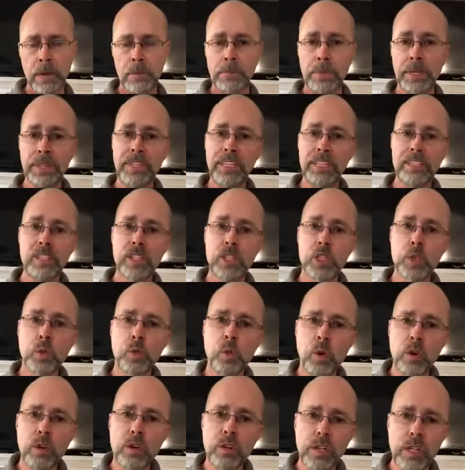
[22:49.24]
But this is
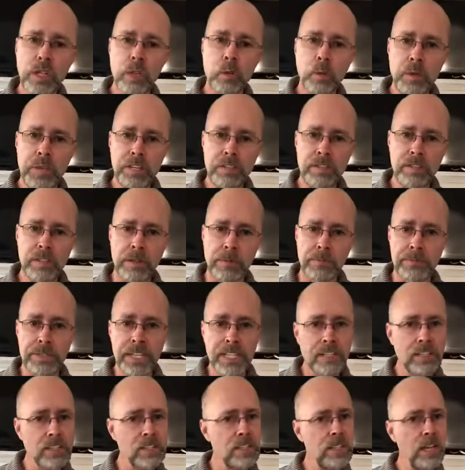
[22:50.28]
worldly wisdom.
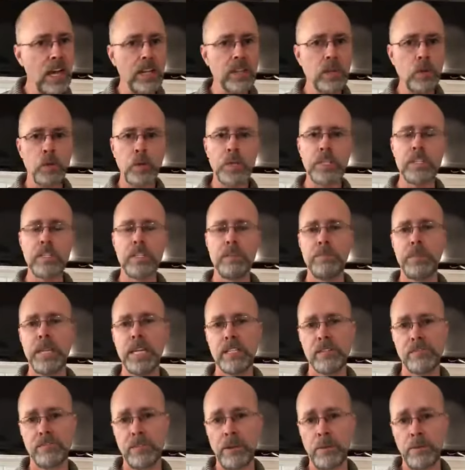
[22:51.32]
This is not the wisdom
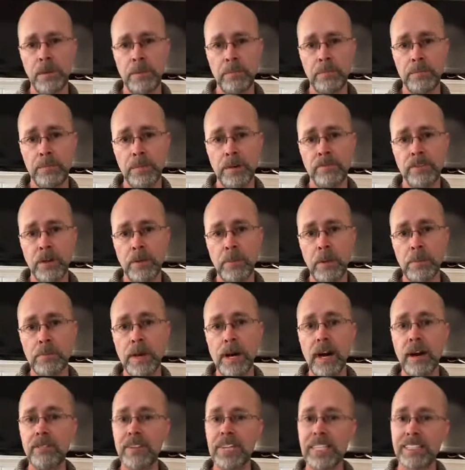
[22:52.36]
that's from, from
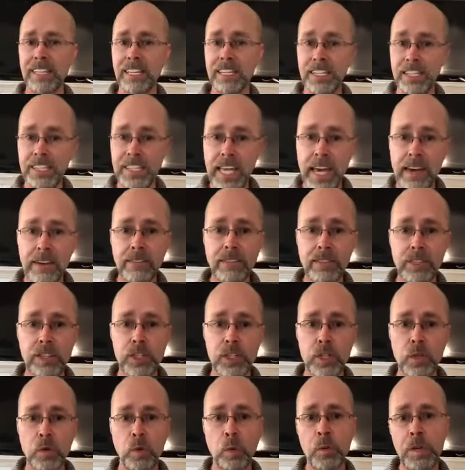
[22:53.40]
above, it's a
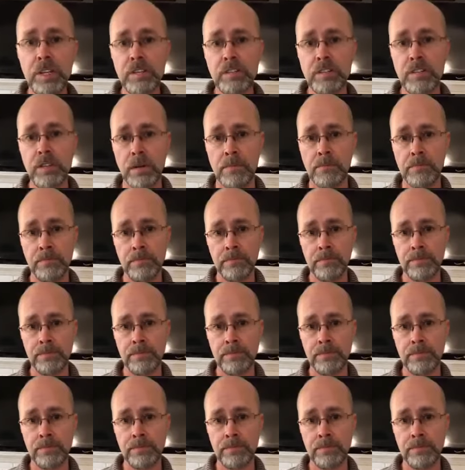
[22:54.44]
devilish wisdom.